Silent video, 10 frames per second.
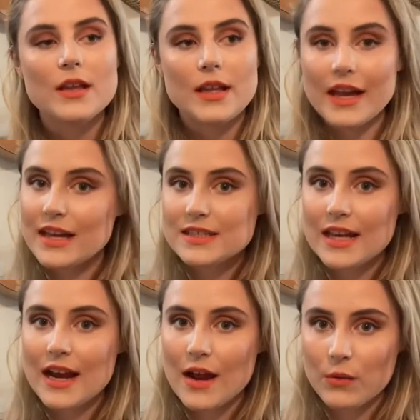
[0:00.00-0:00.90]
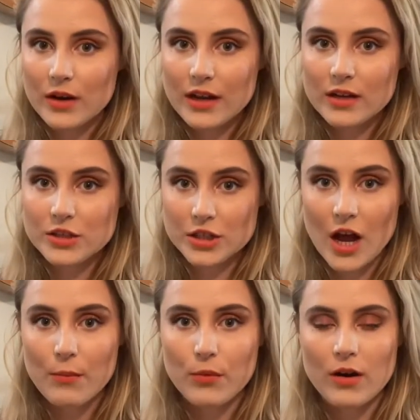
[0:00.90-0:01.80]
Like I said, I work at a
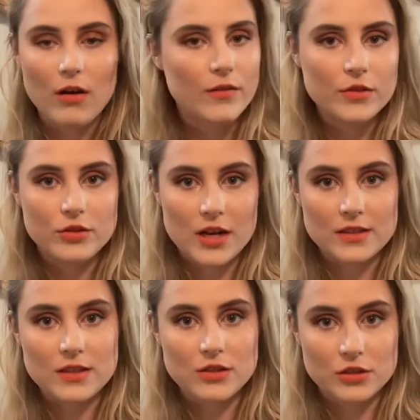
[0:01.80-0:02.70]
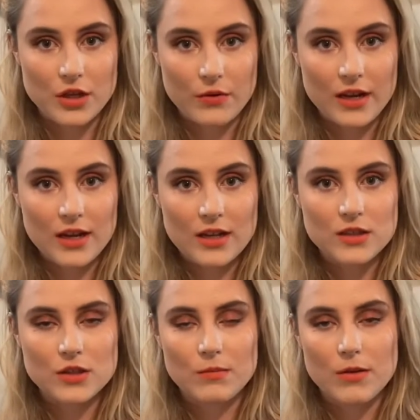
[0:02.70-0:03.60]
shop where all the dresses are donated,
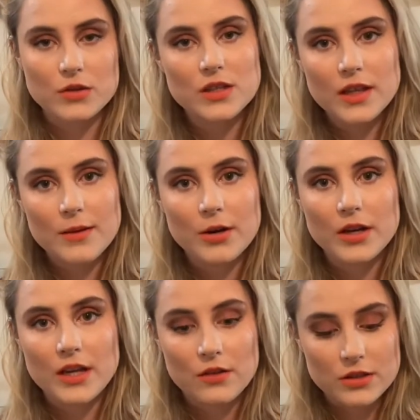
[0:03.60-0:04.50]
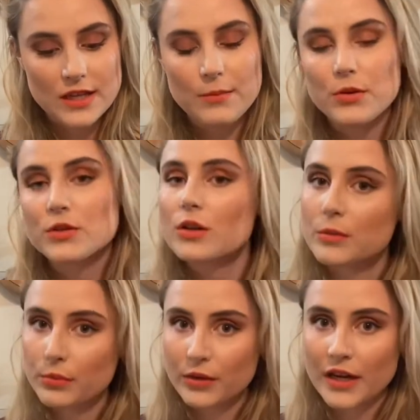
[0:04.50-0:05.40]
so most of them are either samples or
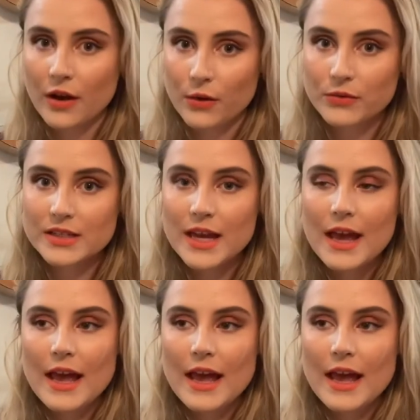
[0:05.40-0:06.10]
pre-owned.